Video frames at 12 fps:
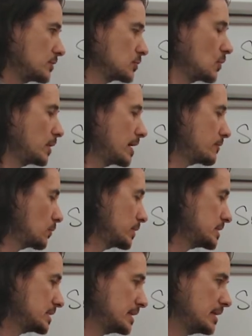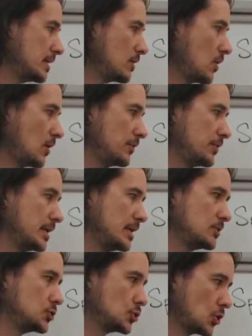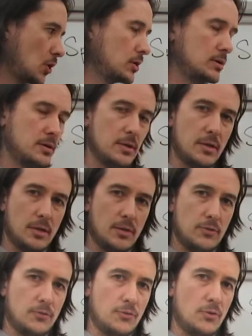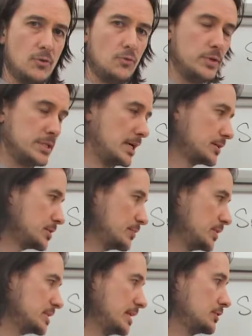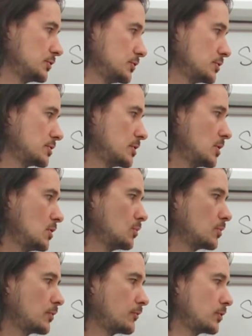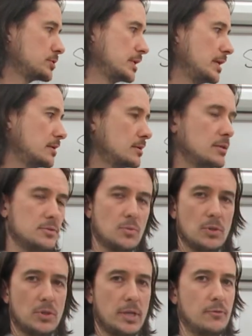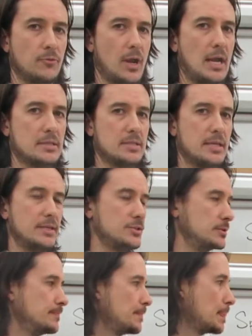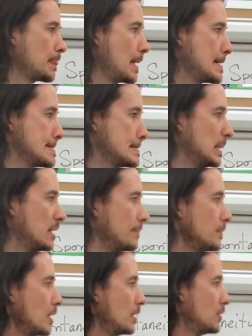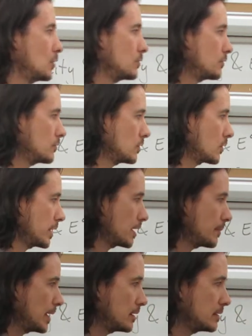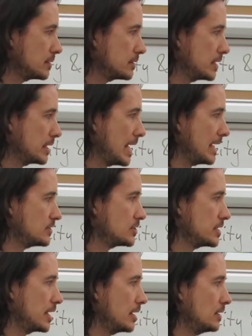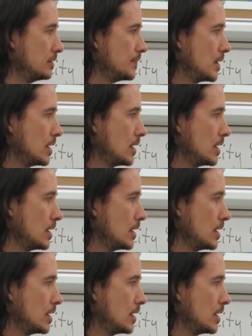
So whatever we see on the chart of reduction potentials, we're reversing it because we're looking for oxidation. A note real quick about the HCl.